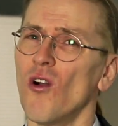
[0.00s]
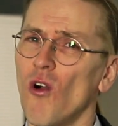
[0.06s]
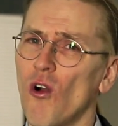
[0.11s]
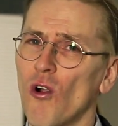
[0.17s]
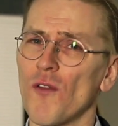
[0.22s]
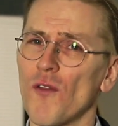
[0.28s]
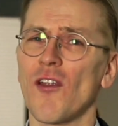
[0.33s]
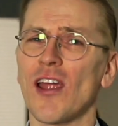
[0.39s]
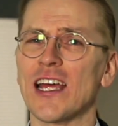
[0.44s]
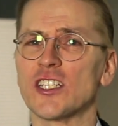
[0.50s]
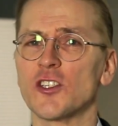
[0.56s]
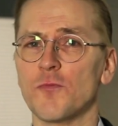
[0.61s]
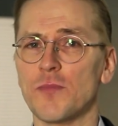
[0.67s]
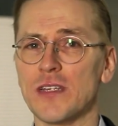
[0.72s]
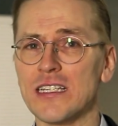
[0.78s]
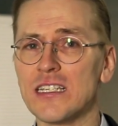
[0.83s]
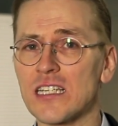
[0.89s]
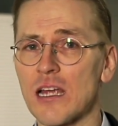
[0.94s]
or there has to
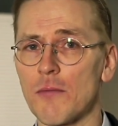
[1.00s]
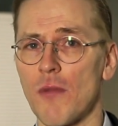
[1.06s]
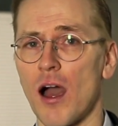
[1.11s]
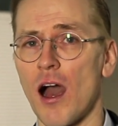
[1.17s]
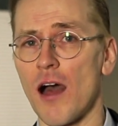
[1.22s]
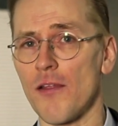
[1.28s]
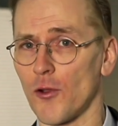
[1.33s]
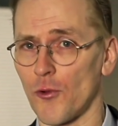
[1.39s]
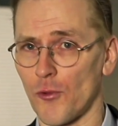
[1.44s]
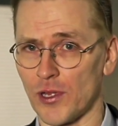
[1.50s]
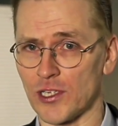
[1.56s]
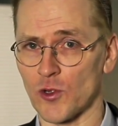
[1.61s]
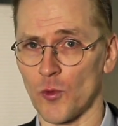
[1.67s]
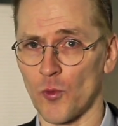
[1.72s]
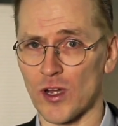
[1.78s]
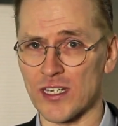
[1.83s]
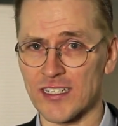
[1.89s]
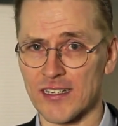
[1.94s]
be some other
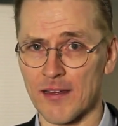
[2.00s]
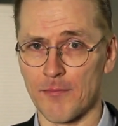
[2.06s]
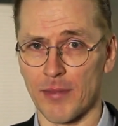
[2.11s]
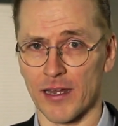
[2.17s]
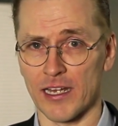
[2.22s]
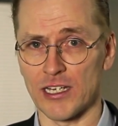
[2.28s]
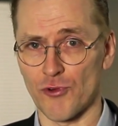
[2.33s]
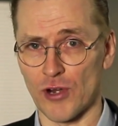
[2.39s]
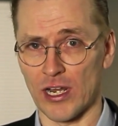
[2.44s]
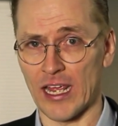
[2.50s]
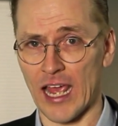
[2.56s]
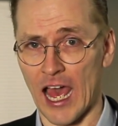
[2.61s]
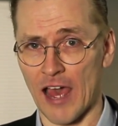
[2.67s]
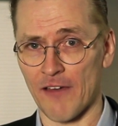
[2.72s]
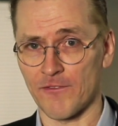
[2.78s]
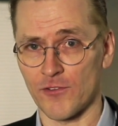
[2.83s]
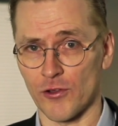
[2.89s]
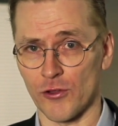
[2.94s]
reason why somebody's really
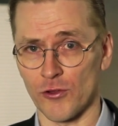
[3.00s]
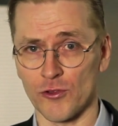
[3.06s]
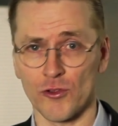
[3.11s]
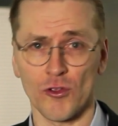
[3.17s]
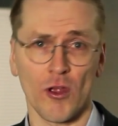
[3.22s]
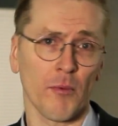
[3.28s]
after you.